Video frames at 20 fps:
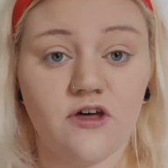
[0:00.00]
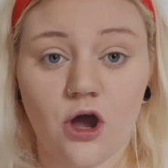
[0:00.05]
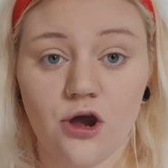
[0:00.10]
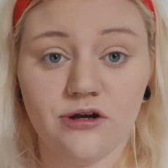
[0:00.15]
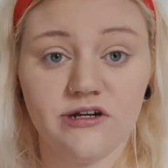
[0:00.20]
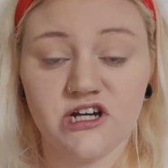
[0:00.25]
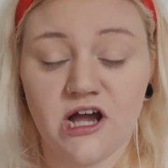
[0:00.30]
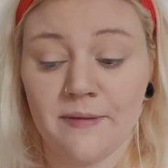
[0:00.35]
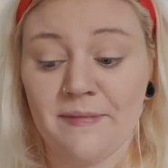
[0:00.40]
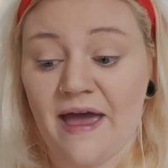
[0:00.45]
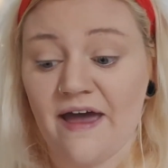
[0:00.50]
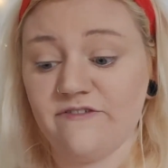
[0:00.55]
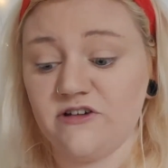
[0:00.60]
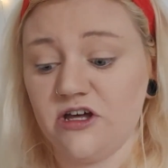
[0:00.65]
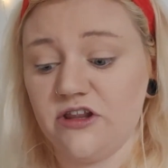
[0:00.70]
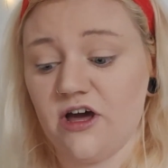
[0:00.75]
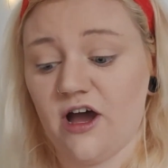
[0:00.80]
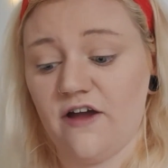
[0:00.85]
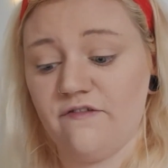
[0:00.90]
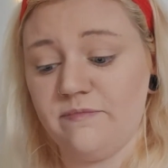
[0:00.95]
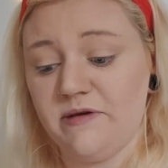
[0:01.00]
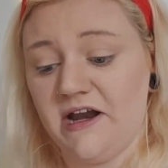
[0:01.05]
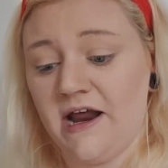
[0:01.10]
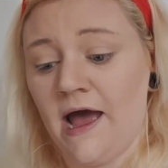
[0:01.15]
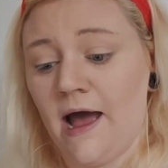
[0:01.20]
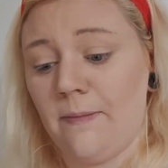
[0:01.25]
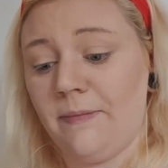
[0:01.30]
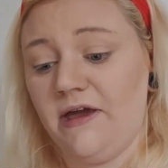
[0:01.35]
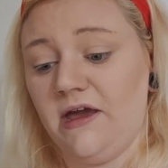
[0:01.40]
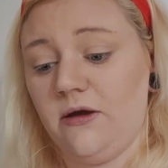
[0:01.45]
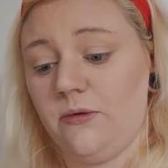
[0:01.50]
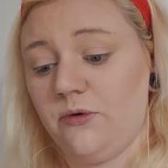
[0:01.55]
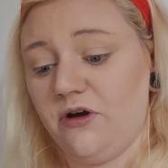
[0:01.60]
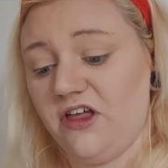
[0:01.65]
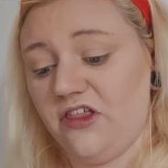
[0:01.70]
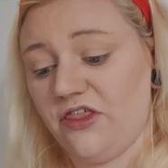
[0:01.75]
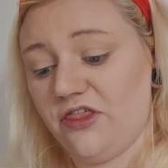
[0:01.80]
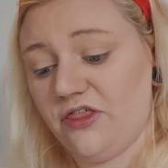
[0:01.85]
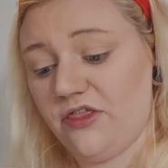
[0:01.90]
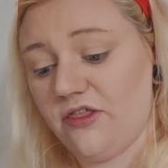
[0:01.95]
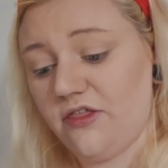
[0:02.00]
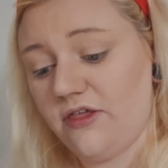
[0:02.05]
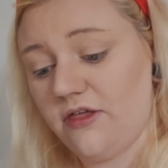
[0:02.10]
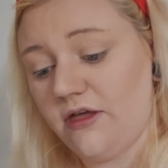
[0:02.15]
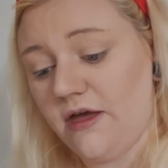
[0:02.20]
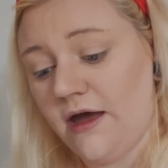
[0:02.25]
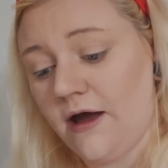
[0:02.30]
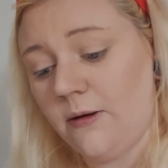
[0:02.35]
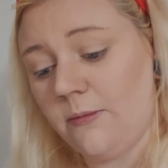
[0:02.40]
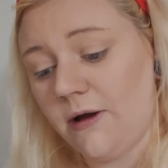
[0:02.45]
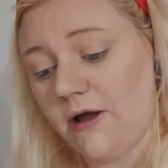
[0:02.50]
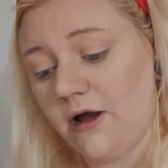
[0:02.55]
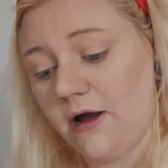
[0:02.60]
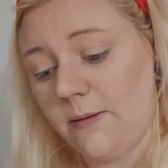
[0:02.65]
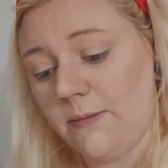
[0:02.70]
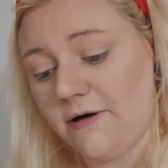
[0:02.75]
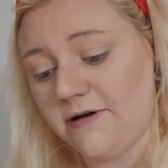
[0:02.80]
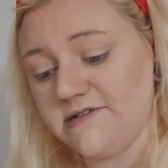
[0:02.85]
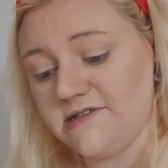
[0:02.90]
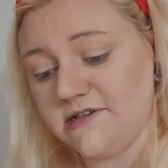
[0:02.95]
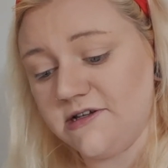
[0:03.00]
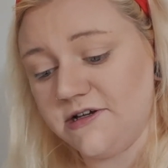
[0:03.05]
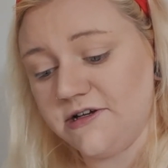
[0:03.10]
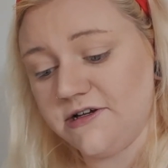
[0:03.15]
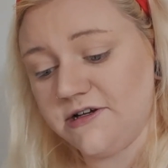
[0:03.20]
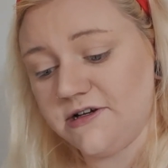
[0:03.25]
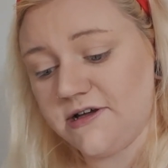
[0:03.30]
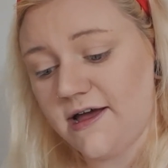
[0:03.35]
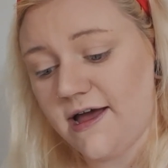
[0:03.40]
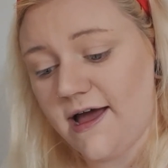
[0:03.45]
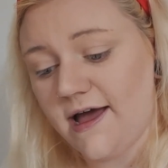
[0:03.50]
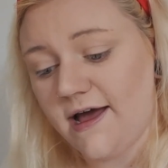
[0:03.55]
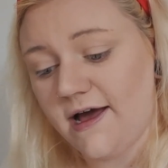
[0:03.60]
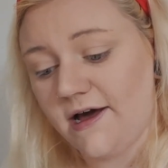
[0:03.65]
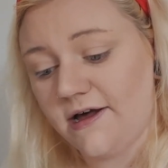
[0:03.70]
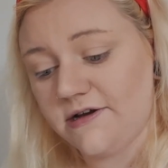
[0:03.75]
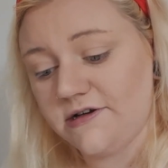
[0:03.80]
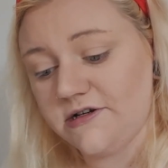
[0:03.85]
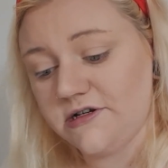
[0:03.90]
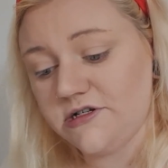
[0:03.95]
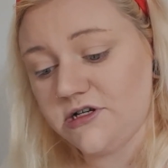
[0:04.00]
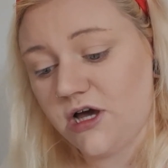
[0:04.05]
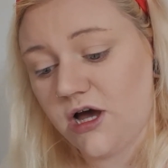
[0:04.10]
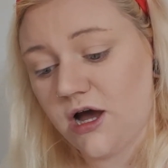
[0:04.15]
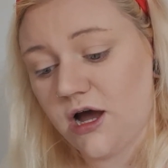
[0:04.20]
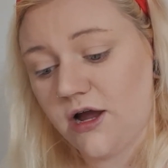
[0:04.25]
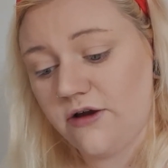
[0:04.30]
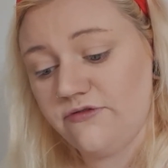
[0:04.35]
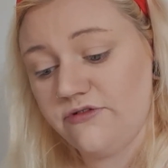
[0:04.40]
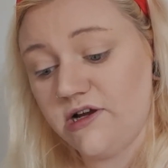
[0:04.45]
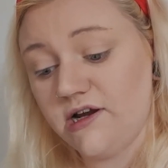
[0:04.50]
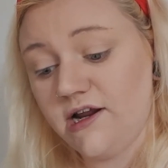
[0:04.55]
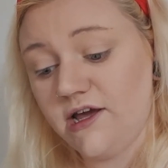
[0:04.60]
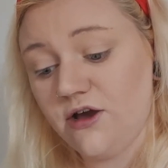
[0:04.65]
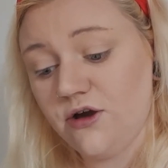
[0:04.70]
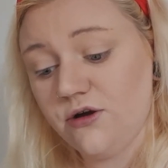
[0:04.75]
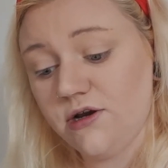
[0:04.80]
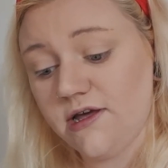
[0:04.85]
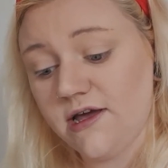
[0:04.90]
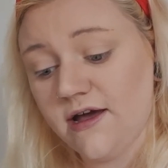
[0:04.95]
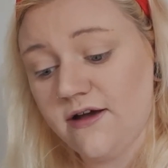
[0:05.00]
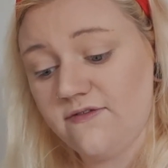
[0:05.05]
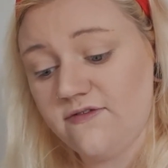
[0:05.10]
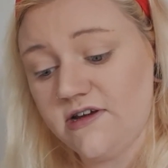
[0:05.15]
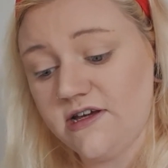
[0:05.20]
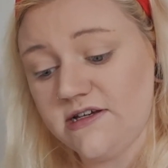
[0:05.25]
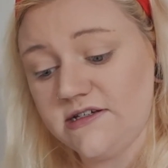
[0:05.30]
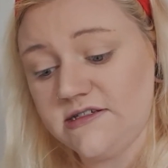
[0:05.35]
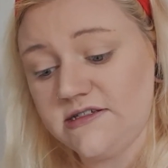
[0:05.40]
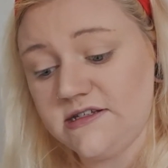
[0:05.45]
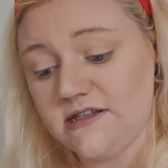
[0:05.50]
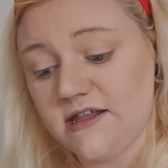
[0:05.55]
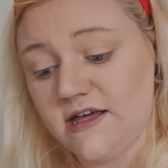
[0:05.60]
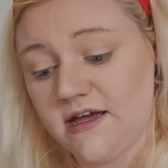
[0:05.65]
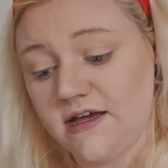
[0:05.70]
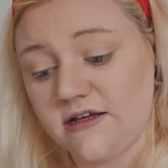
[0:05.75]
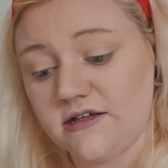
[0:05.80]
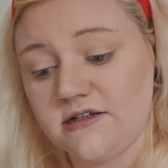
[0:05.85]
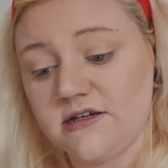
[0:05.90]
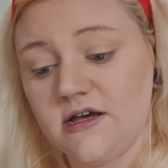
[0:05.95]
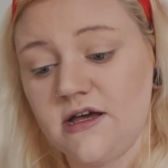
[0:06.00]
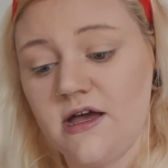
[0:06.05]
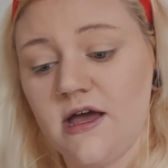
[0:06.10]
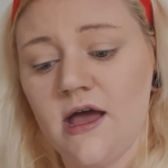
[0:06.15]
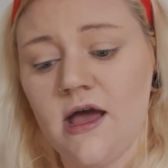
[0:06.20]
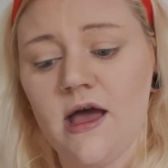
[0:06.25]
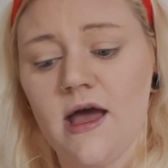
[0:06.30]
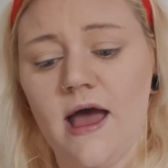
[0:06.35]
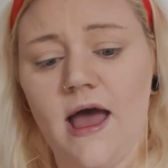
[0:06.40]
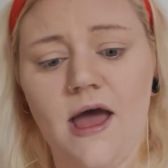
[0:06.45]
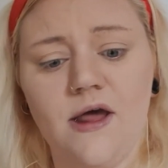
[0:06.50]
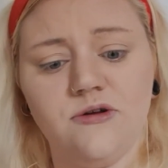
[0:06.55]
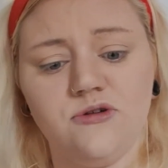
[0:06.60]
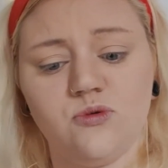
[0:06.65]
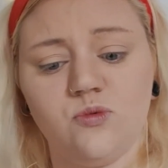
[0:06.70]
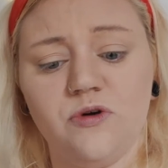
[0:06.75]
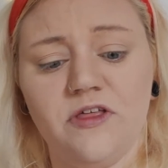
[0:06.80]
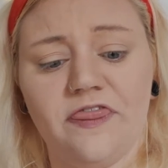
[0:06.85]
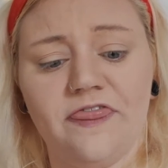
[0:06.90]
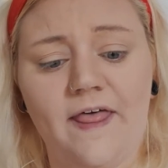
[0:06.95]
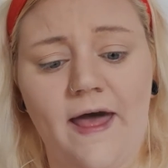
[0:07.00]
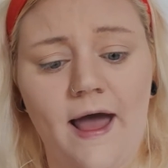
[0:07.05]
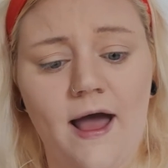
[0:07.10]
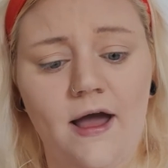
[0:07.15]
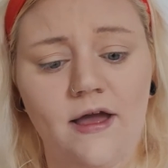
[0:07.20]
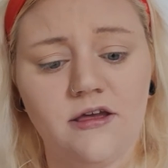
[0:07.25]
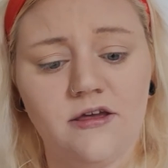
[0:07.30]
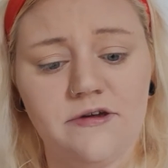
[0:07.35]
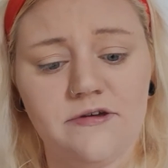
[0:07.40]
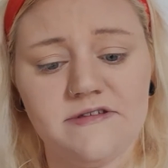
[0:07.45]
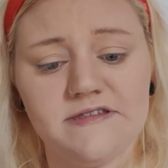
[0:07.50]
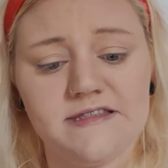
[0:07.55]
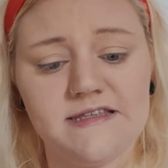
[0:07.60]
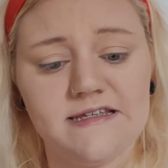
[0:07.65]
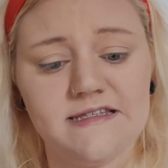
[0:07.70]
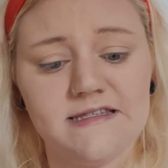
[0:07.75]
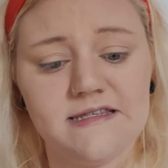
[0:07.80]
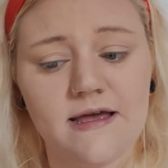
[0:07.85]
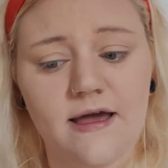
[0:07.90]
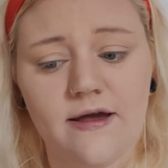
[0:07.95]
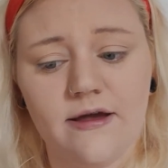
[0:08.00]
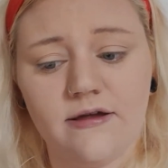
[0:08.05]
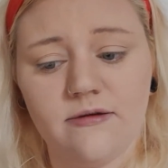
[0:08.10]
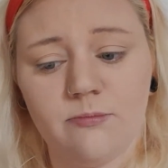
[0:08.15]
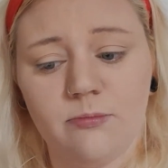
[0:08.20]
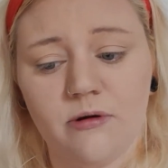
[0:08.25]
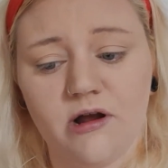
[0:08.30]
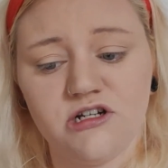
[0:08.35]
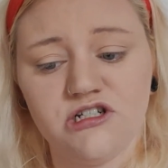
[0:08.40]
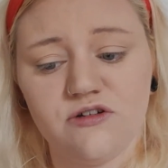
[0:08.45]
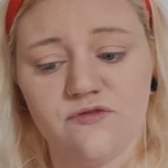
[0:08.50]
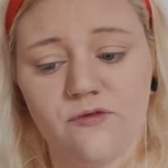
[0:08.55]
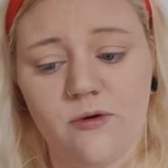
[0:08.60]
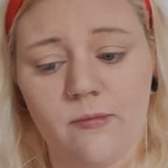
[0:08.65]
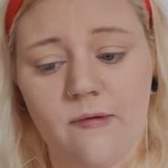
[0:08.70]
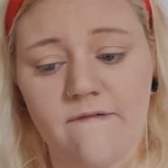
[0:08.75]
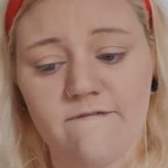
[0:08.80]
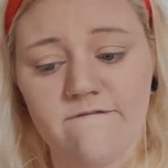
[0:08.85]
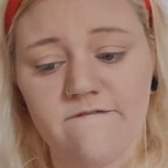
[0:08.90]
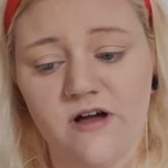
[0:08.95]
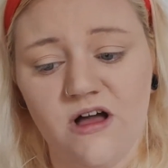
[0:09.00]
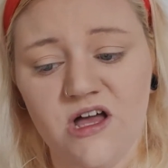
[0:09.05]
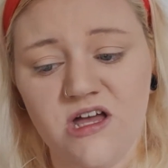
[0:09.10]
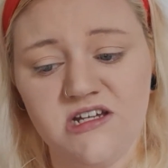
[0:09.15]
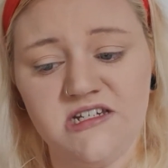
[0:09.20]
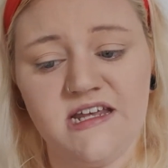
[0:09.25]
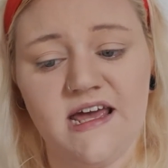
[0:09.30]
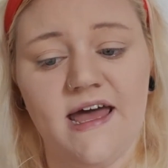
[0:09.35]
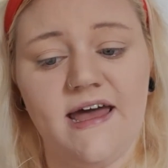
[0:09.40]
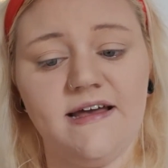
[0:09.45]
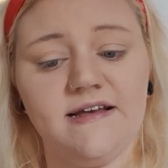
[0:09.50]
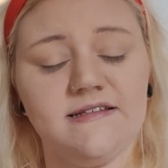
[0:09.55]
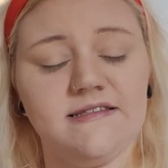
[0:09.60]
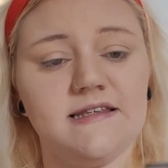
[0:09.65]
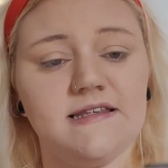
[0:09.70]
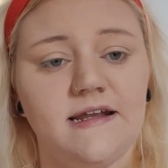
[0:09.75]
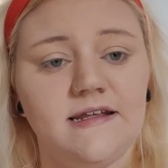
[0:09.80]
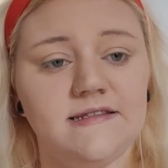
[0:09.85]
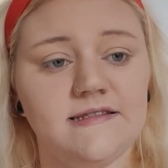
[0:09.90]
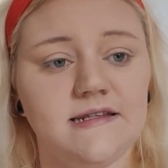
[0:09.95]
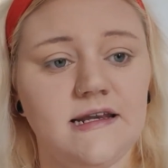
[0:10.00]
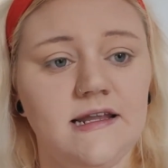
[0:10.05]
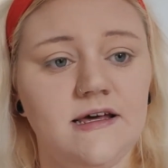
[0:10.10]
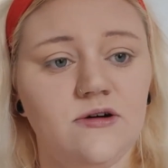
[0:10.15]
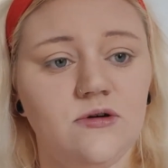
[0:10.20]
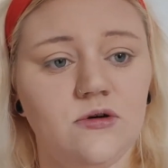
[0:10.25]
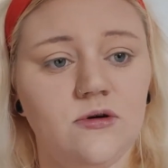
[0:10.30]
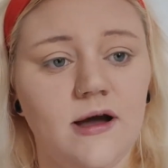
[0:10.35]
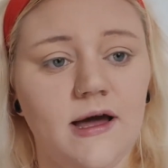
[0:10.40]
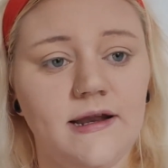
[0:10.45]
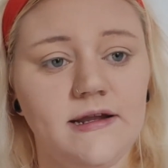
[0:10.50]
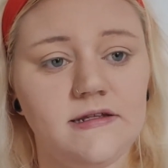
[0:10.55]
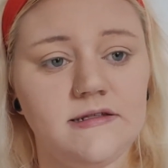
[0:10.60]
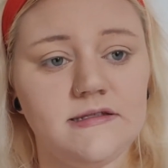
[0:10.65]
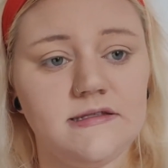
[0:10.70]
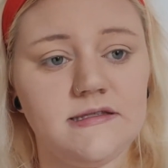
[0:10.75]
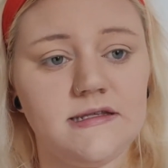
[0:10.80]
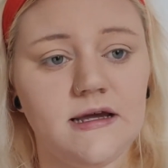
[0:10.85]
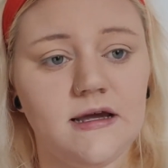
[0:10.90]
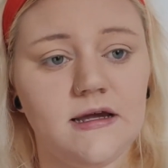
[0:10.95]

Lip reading: the only time ever that I've been happy with how my eyebrows look, and I really only have NYX to thank. And with that, I use this brush from Vertex, and it's little and it's